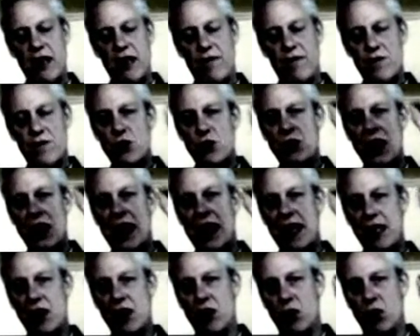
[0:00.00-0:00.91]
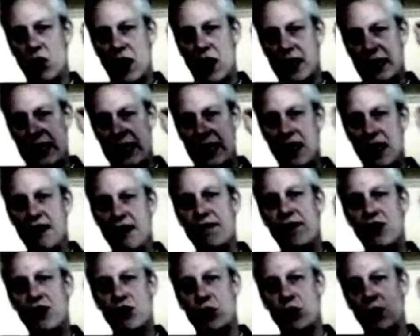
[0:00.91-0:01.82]
If you take an
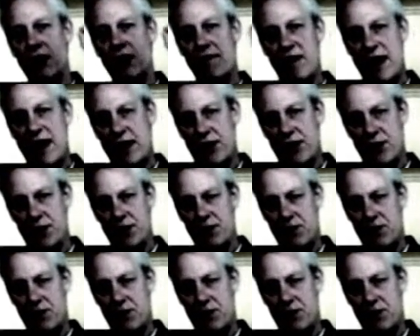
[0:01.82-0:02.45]
individual event,